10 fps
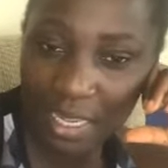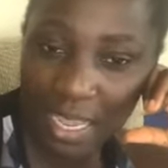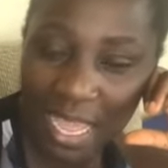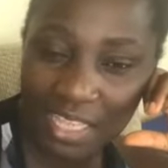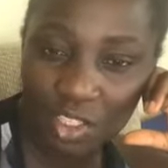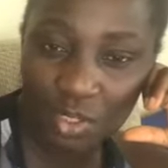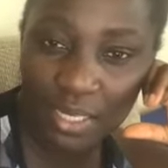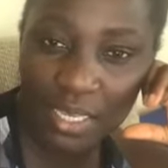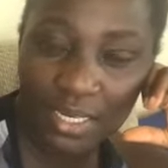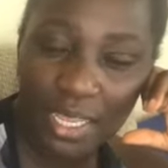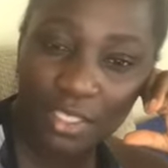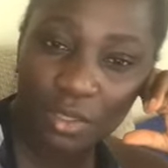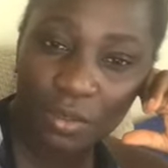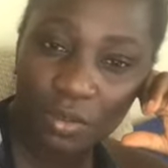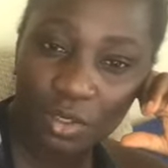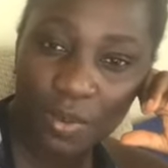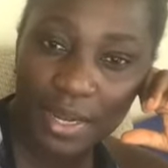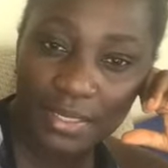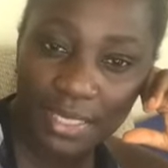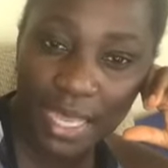As your kid gets close to an
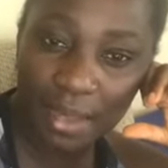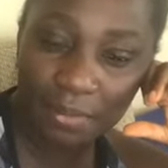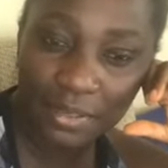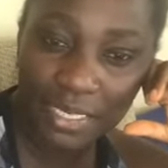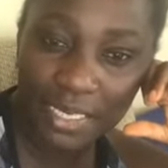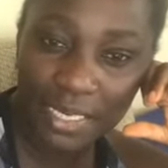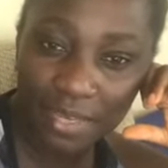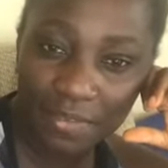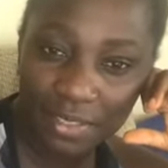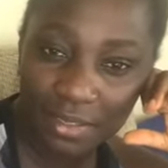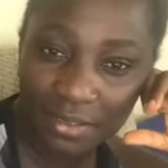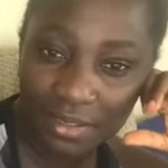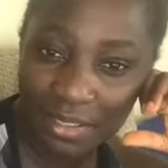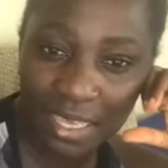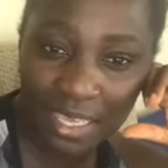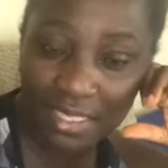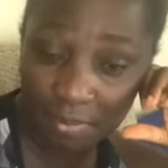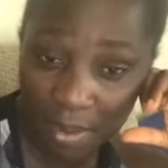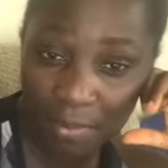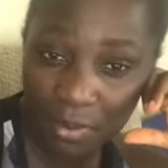exam, year 11 kids
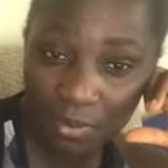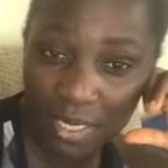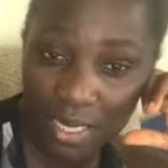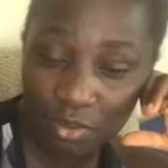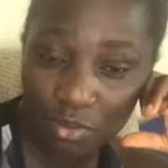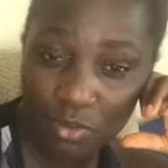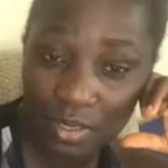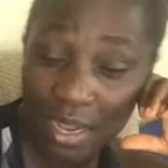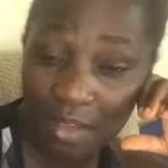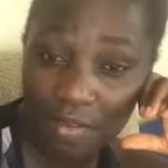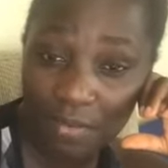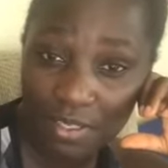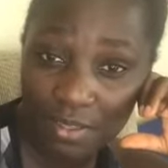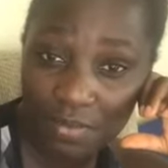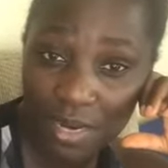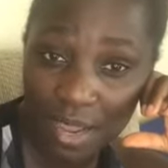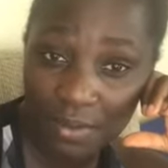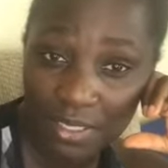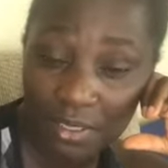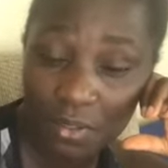might be looking at 2.5 hours, 3
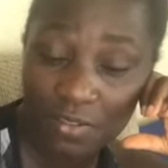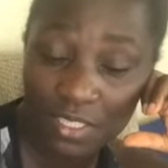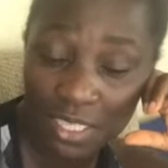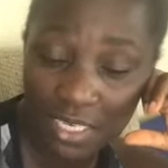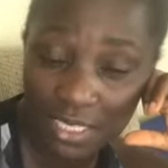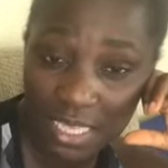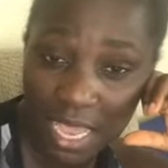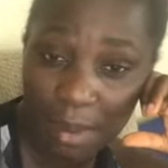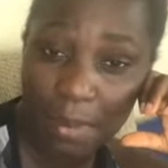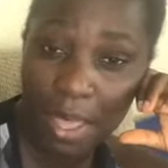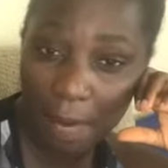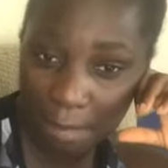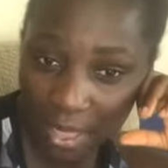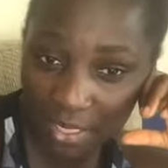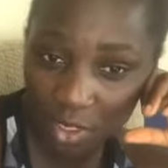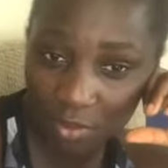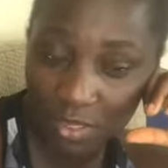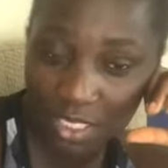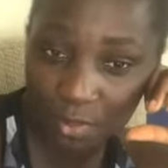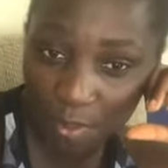hours of study time per
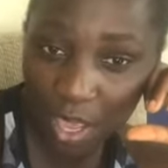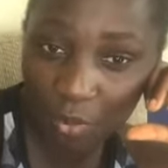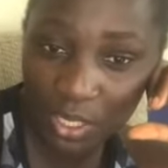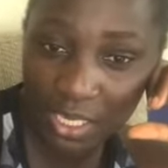subject per week.